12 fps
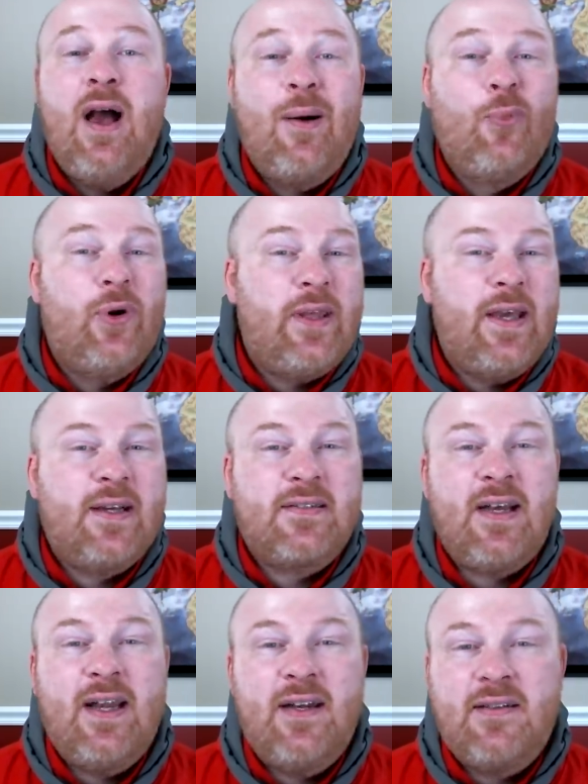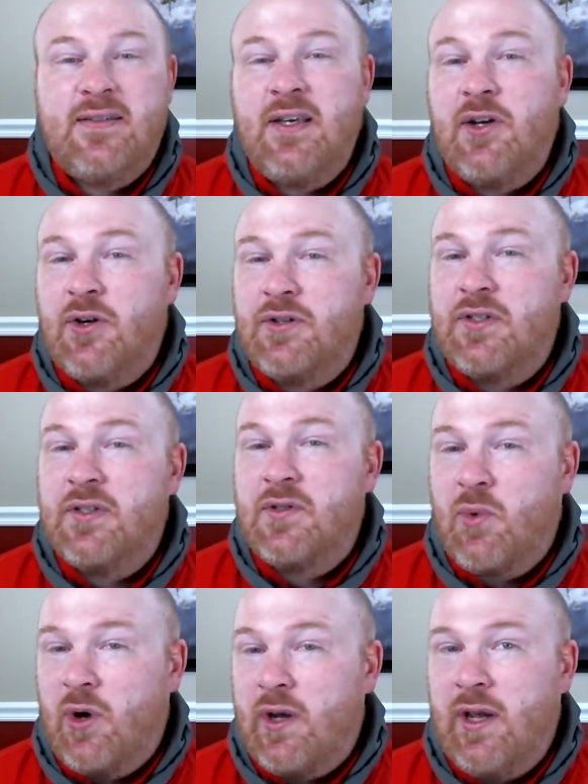I'm really excited to see Kirsten's
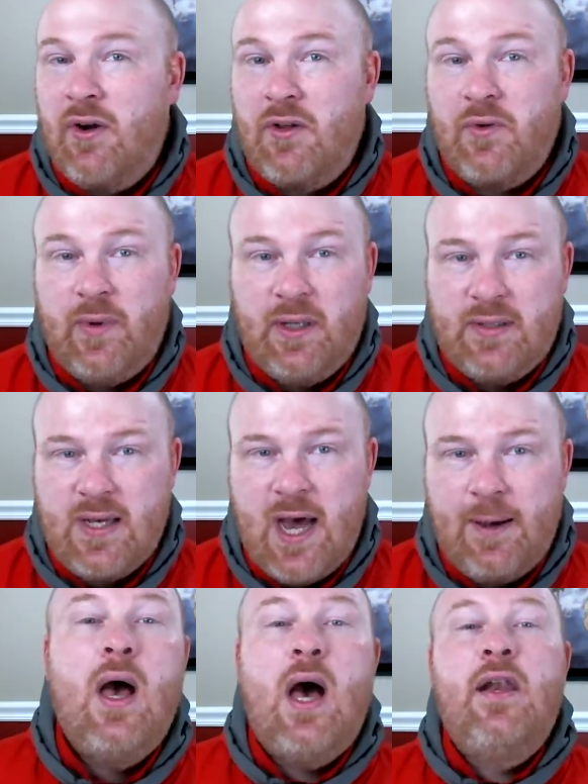work here on the Wheel of Time.